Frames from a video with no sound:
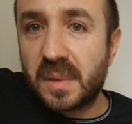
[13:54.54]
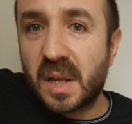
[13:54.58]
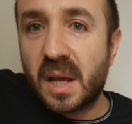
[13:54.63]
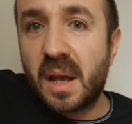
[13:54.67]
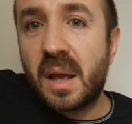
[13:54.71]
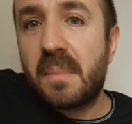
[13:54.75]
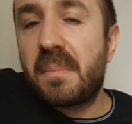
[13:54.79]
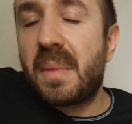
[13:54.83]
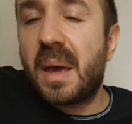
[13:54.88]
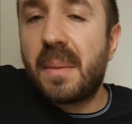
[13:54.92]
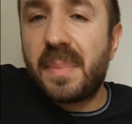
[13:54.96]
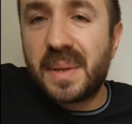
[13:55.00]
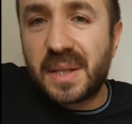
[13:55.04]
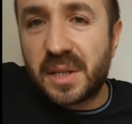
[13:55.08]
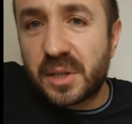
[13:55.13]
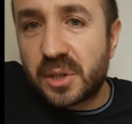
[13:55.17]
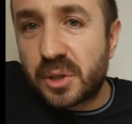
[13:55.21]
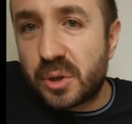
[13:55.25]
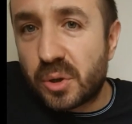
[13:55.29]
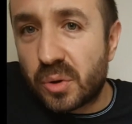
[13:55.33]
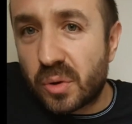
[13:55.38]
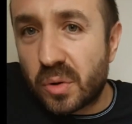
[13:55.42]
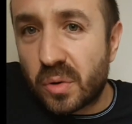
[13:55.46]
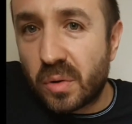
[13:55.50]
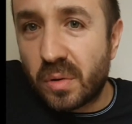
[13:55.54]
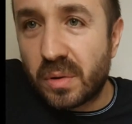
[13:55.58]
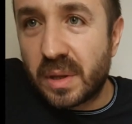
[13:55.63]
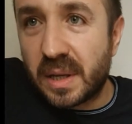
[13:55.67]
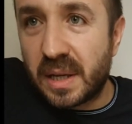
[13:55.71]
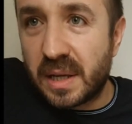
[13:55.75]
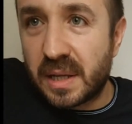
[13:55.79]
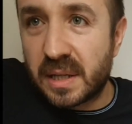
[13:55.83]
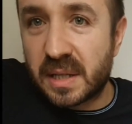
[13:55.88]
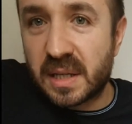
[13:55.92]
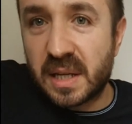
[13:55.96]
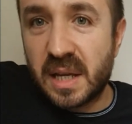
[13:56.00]
maybe the girl
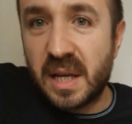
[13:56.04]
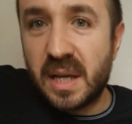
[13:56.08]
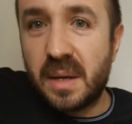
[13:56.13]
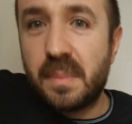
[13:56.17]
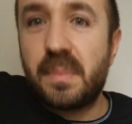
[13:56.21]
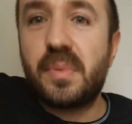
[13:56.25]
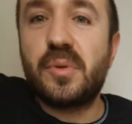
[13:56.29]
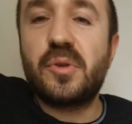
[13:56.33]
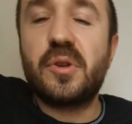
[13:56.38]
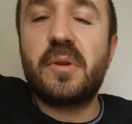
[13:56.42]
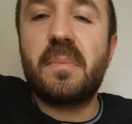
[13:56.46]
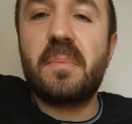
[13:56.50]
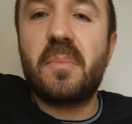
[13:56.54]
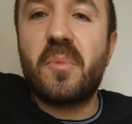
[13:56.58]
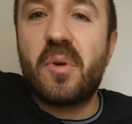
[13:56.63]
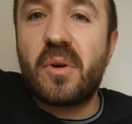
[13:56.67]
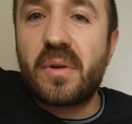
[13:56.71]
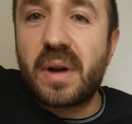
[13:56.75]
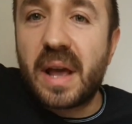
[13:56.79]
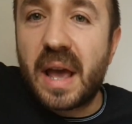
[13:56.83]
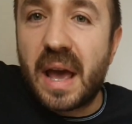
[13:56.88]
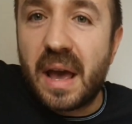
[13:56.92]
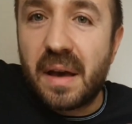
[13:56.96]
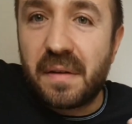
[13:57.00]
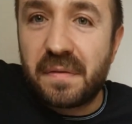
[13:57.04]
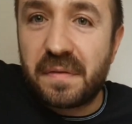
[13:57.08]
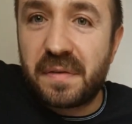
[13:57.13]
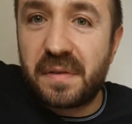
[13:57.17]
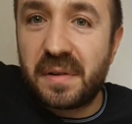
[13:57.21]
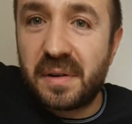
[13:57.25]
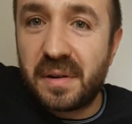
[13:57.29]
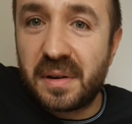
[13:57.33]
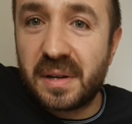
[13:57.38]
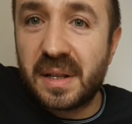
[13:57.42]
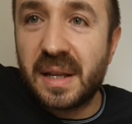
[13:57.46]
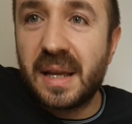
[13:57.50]
is putting more
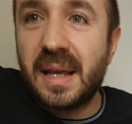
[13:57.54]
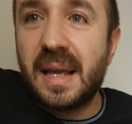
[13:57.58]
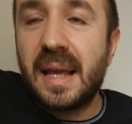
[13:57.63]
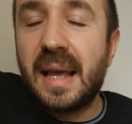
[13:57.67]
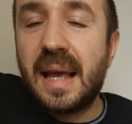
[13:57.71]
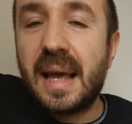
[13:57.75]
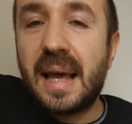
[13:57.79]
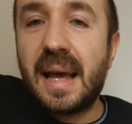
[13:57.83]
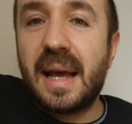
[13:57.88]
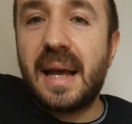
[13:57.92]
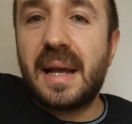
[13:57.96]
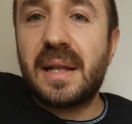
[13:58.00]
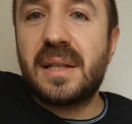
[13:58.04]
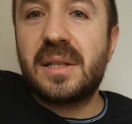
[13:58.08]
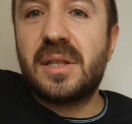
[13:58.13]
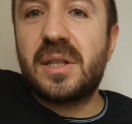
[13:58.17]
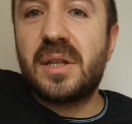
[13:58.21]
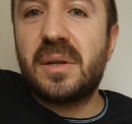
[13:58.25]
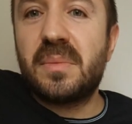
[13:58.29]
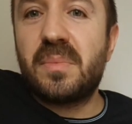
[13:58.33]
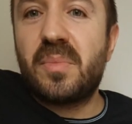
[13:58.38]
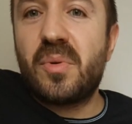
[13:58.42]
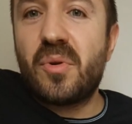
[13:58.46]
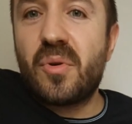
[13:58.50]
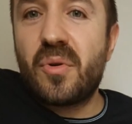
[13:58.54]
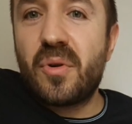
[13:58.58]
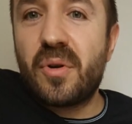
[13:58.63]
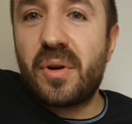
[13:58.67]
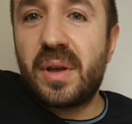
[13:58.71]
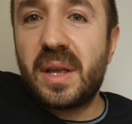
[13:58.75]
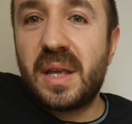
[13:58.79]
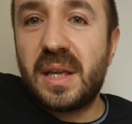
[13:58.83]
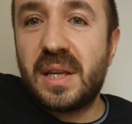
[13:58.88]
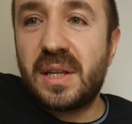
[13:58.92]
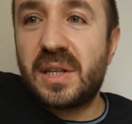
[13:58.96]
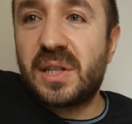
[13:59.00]
effort, and the
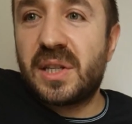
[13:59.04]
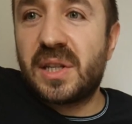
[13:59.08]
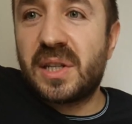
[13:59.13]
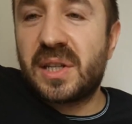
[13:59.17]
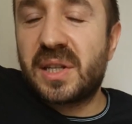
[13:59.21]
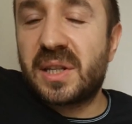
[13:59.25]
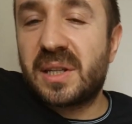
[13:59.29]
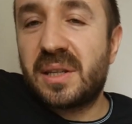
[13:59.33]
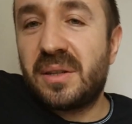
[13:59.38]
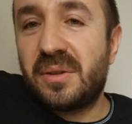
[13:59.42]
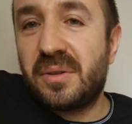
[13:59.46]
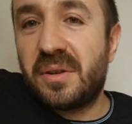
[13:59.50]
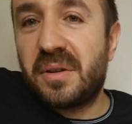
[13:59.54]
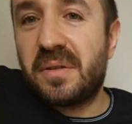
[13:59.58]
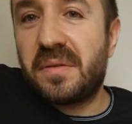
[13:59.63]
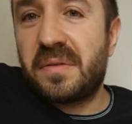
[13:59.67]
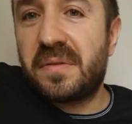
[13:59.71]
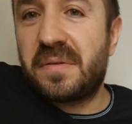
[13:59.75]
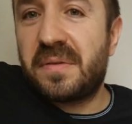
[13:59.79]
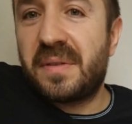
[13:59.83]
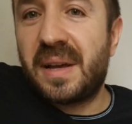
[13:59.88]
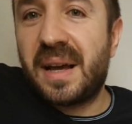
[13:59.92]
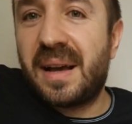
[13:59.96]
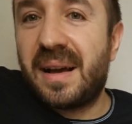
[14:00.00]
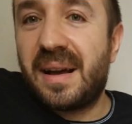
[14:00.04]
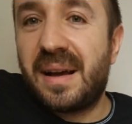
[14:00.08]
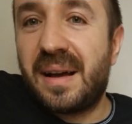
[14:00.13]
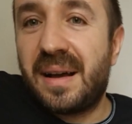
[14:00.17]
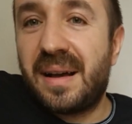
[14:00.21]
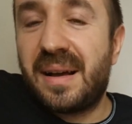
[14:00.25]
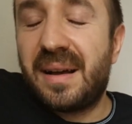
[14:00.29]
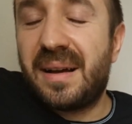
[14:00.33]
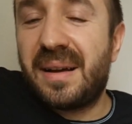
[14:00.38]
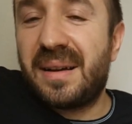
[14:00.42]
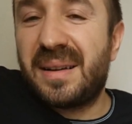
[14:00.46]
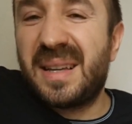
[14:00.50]
boy is just,
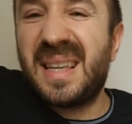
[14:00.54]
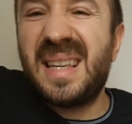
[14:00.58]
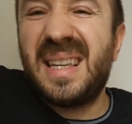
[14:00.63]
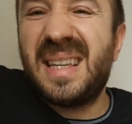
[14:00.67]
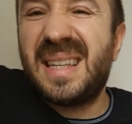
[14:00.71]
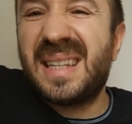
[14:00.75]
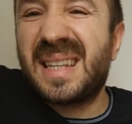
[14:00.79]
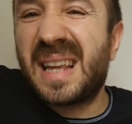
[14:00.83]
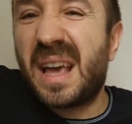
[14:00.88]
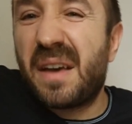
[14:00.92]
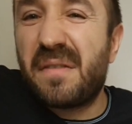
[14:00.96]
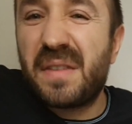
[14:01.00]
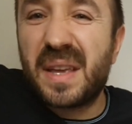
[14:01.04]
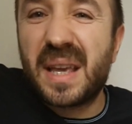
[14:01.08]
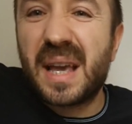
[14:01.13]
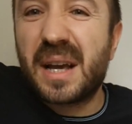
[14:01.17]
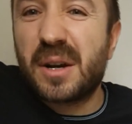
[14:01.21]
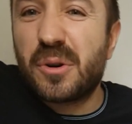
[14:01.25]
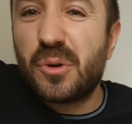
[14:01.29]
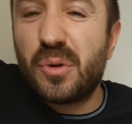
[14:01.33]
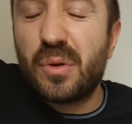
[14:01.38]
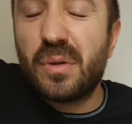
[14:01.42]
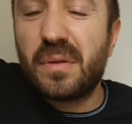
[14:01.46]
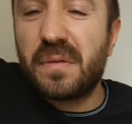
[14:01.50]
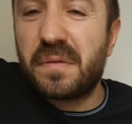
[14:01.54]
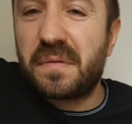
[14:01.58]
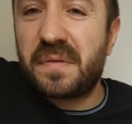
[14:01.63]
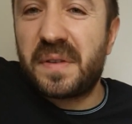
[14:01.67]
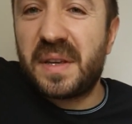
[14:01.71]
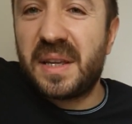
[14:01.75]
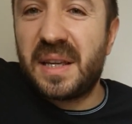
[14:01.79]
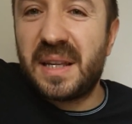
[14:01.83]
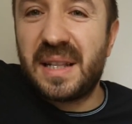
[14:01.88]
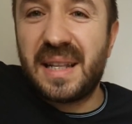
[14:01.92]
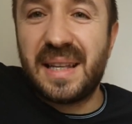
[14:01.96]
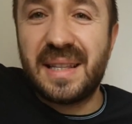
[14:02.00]
he's having a cold
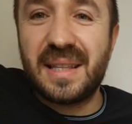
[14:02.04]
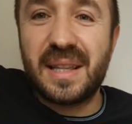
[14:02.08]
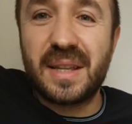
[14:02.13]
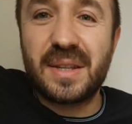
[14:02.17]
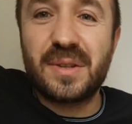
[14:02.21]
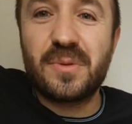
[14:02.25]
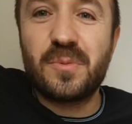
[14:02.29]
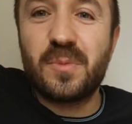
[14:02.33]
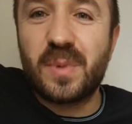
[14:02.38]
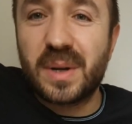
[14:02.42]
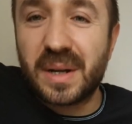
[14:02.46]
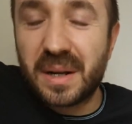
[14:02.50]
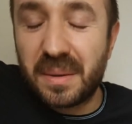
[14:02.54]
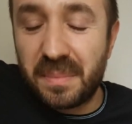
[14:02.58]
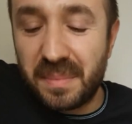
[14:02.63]
feet. He doesn't want to